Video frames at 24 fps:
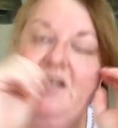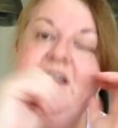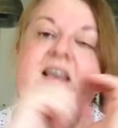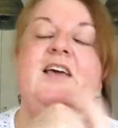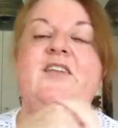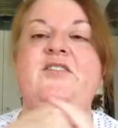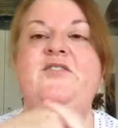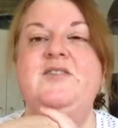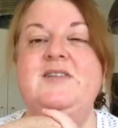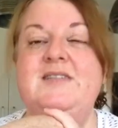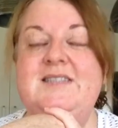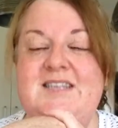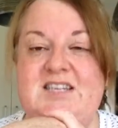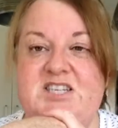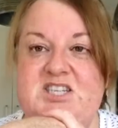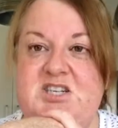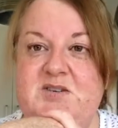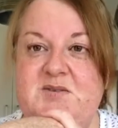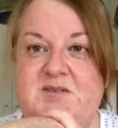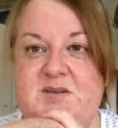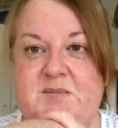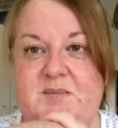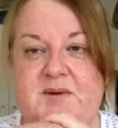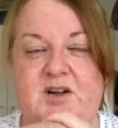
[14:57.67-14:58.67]
Catherine said she
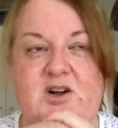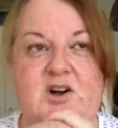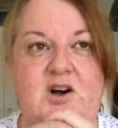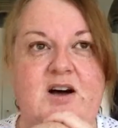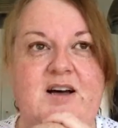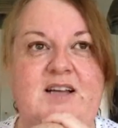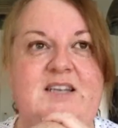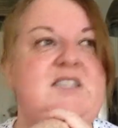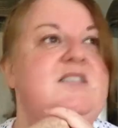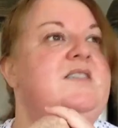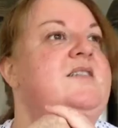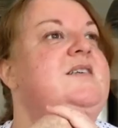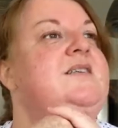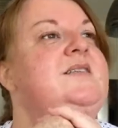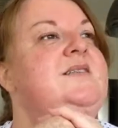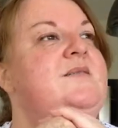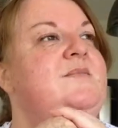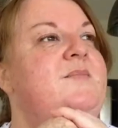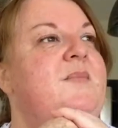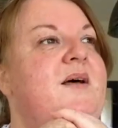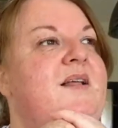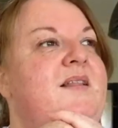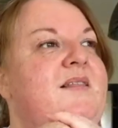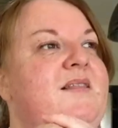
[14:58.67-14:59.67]
was a bit kinder this
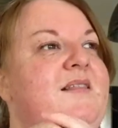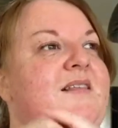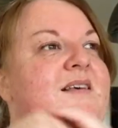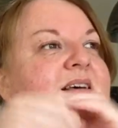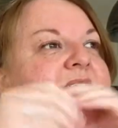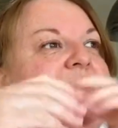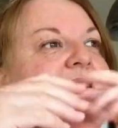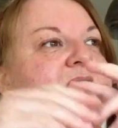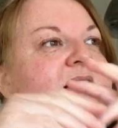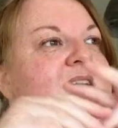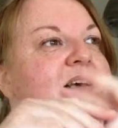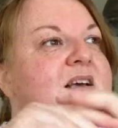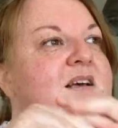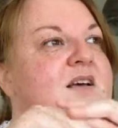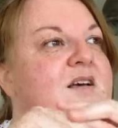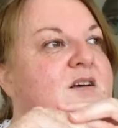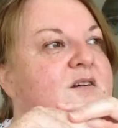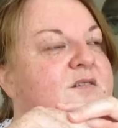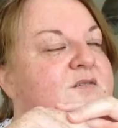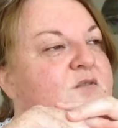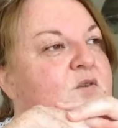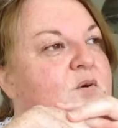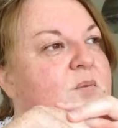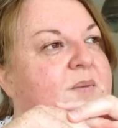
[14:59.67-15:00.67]
month
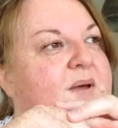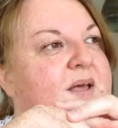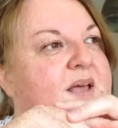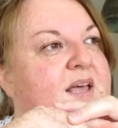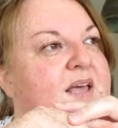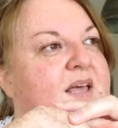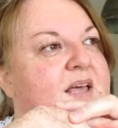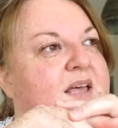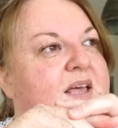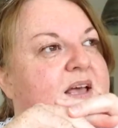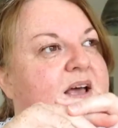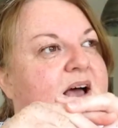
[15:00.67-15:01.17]
for me